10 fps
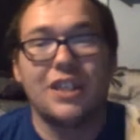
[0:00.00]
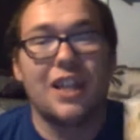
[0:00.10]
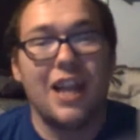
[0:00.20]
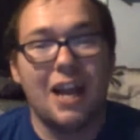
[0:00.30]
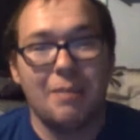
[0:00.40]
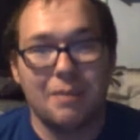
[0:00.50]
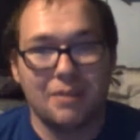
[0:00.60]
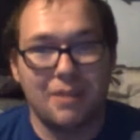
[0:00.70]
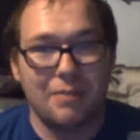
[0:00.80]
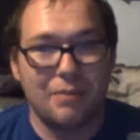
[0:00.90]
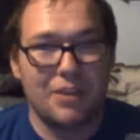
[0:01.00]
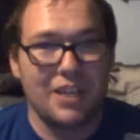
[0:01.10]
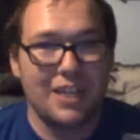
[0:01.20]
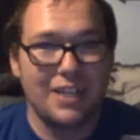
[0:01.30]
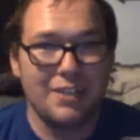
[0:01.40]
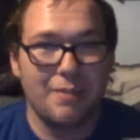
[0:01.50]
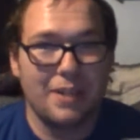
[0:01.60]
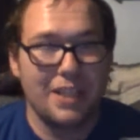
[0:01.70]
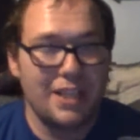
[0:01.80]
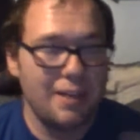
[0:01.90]
lot of people that've been wanting
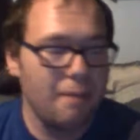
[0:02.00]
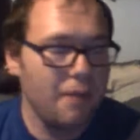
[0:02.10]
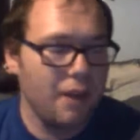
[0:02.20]
Isabelle in,